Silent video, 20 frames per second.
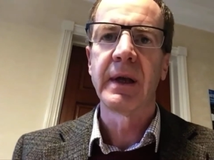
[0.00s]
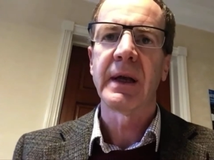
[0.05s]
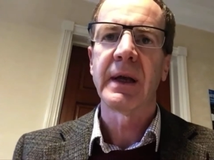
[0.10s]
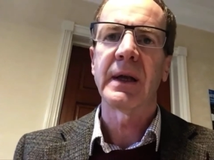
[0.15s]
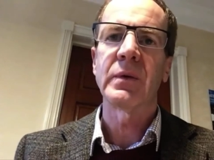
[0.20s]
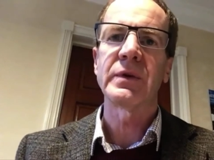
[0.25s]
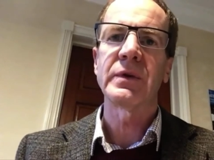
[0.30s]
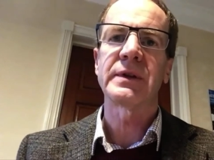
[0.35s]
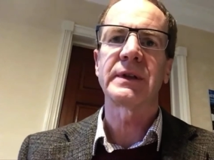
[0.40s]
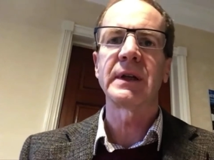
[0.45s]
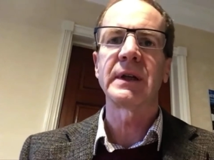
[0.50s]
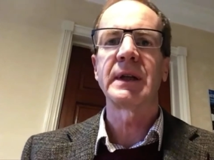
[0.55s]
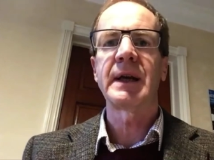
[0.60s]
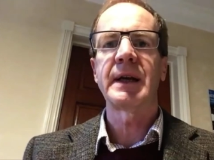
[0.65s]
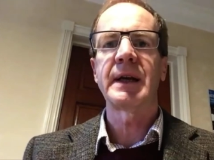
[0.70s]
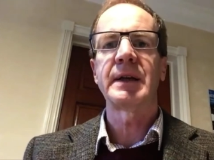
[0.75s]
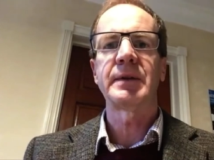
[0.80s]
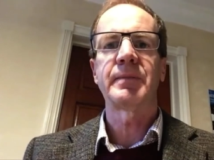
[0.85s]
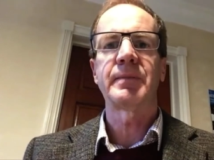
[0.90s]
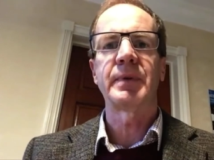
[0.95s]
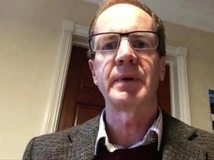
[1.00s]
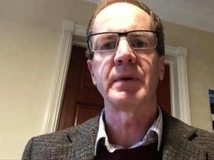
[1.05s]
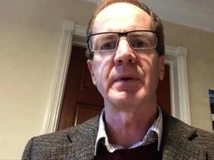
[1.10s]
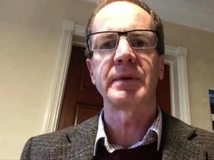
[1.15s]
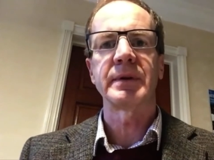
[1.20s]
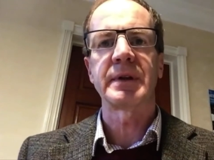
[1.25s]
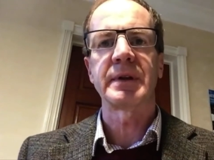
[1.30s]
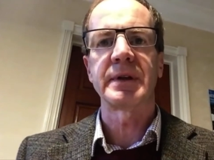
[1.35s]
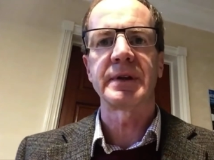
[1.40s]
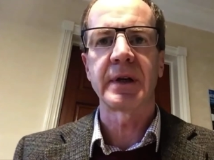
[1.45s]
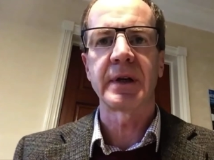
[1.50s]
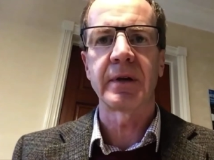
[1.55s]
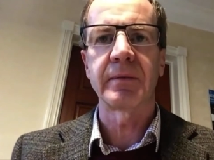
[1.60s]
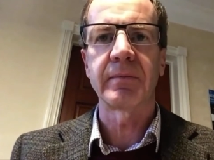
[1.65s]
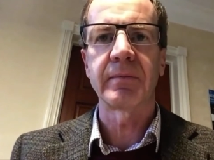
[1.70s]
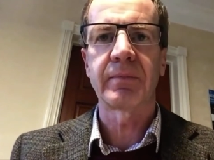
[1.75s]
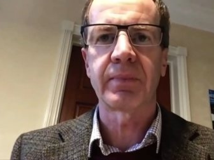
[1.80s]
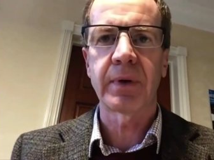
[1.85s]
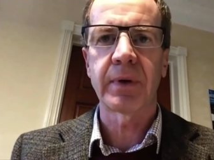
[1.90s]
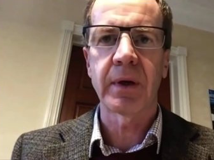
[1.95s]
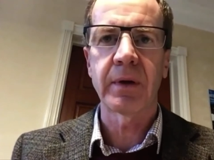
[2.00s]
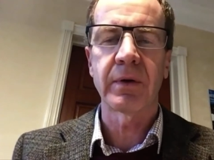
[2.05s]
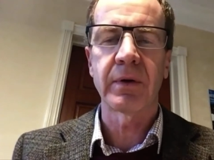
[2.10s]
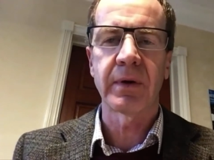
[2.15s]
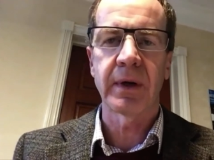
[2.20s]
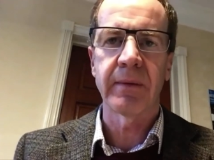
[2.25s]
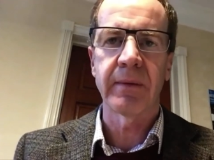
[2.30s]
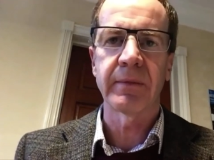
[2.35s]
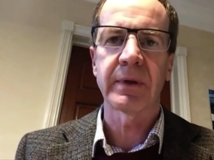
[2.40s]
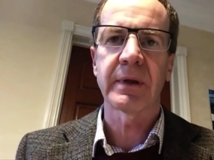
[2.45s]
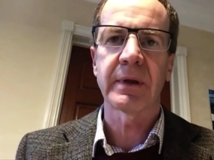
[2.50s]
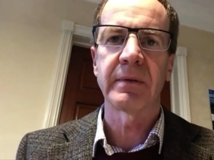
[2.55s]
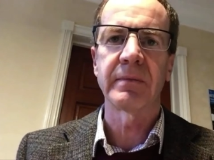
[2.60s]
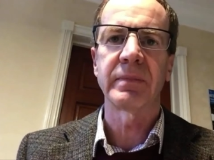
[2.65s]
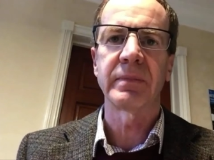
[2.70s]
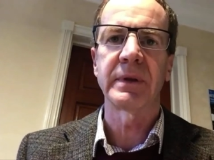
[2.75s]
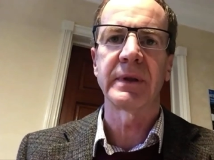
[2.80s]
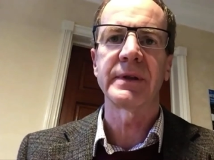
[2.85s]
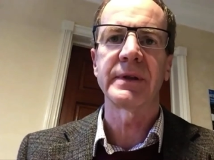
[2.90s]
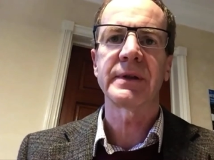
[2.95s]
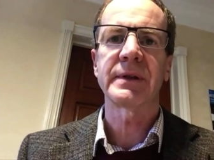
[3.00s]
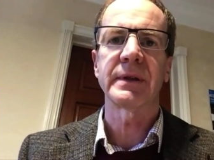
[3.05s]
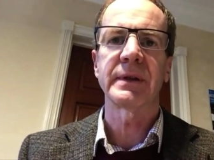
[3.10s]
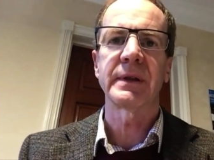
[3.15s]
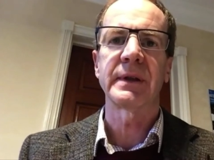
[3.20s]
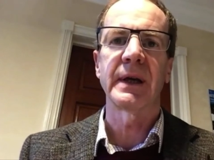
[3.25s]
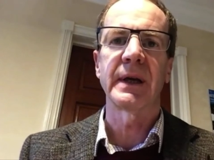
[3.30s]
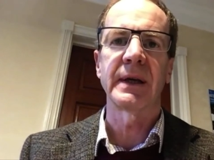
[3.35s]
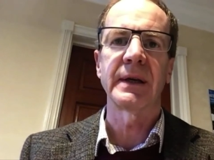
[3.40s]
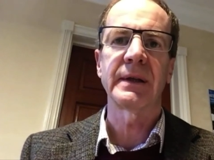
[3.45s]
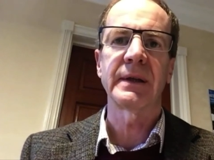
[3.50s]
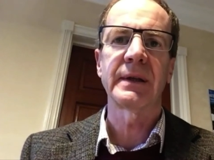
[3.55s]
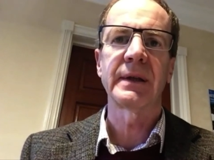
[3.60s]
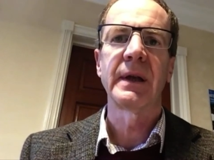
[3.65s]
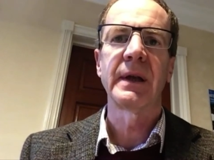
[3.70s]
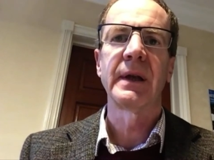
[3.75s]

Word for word: He was delayed beyond his own programmed completion date.